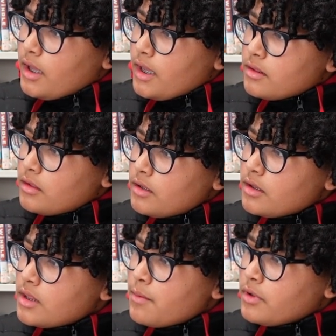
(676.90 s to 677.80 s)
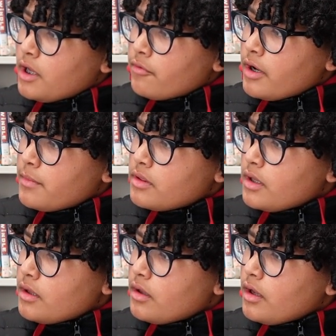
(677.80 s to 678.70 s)
It's not the same without Raymond
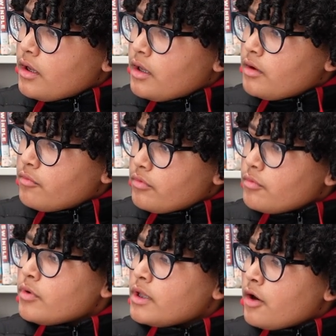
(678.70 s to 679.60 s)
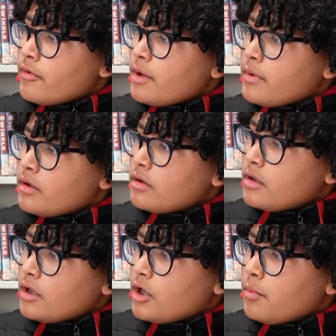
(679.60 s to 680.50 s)
said without Raymond,
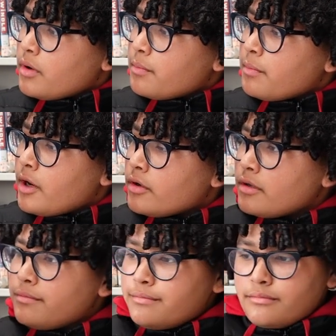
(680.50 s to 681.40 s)
Gilbert pouted.